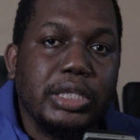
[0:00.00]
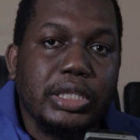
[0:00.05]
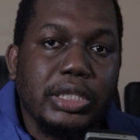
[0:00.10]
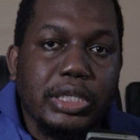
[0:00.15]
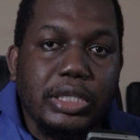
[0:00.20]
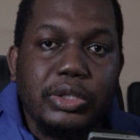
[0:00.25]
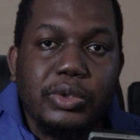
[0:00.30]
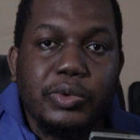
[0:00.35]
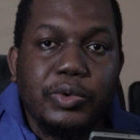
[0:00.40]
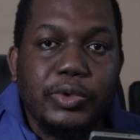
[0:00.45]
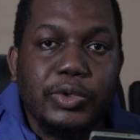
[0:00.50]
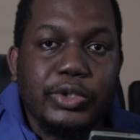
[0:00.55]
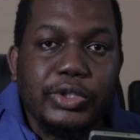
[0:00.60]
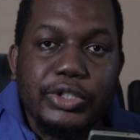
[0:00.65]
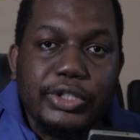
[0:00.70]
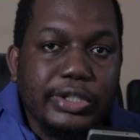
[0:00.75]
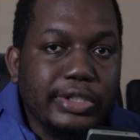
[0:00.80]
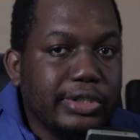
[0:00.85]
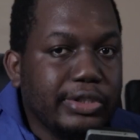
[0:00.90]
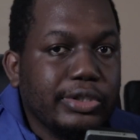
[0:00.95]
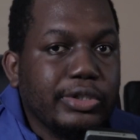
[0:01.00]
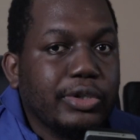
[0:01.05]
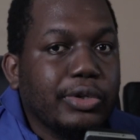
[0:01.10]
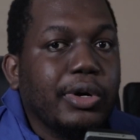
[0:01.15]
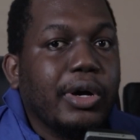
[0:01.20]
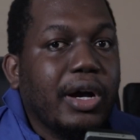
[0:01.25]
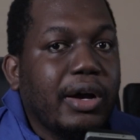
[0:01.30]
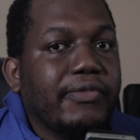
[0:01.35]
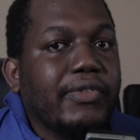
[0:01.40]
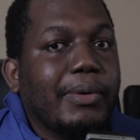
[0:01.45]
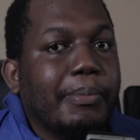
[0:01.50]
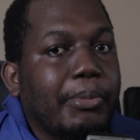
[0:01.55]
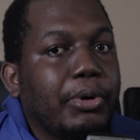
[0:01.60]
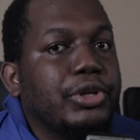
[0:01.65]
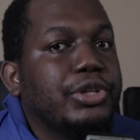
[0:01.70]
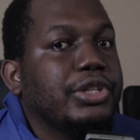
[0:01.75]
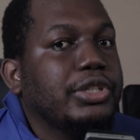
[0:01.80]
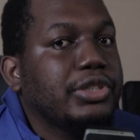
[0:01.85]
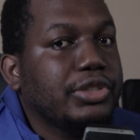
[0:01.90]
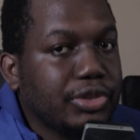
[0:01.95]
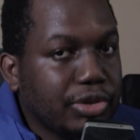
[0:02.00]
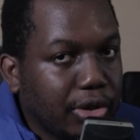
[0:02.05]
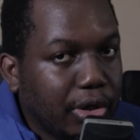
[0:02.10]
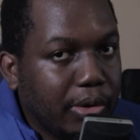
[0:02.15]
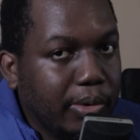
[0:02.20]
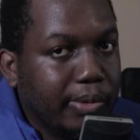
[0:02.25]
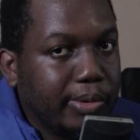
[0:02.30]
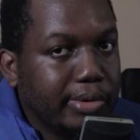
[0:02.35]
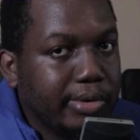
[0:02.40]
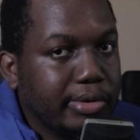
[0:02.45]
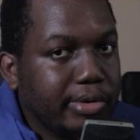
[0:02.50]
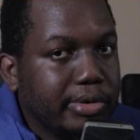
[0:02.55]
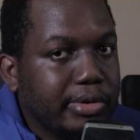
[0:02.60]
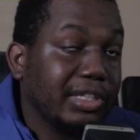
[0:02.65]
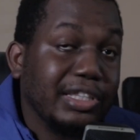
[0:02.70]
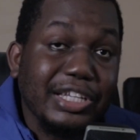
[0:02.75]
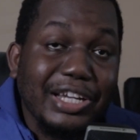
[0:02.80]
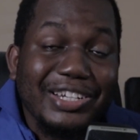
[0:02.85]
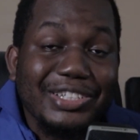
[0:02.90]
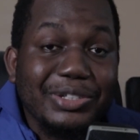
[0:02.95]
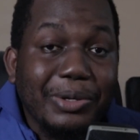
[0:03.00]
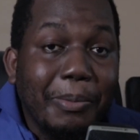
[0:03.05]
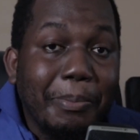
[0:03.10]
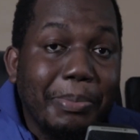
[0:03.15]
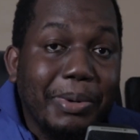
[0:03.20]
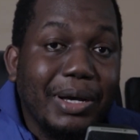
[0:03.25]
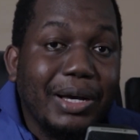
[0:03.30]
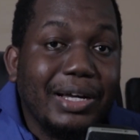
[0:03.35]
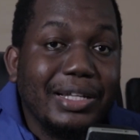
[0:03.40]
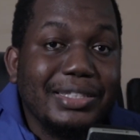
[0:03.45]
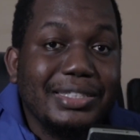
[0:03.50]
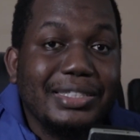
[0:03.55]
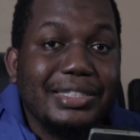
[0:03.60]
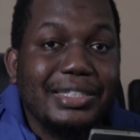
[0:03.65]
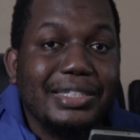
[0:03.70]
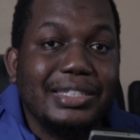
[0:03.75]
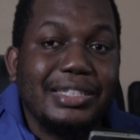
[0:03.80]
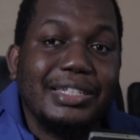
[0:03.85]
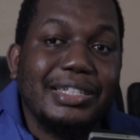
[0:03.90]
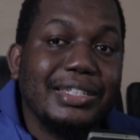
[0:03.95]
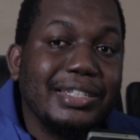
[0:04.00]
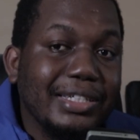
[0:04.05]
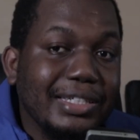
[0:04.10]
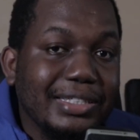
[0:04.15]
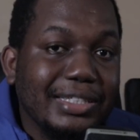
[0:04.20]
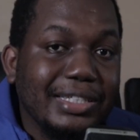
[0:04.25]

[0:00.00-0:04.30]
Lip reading: you know, you're gonna have a budget sound. There are some parts in your